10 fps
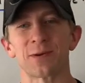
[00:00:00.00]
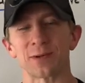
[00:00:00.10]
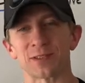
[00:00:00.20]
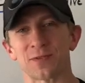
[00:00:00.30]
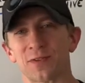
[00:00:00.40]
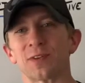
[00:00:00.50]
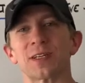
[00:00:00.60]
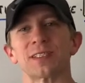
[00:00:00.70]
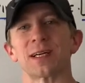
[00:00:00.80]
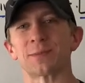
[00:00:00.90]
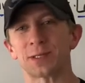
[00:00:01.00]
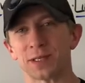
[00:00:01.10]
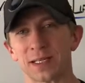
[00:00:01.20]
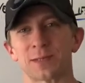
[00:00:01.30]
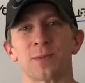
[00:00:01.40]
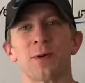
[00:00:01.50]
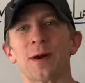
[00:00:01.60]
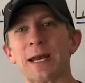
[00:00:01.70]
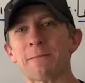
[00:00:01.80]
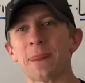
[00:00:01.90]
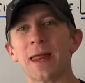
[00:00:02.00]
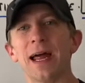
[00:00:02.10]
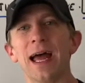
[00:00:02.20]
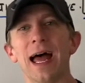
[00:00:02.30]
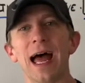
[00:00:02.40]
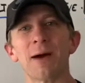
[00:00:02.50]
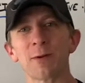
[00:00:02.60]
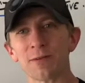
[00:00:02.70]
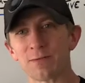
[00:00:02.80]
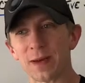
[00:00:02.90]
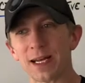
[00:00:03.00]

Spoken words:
to its fullest up to this point, and we've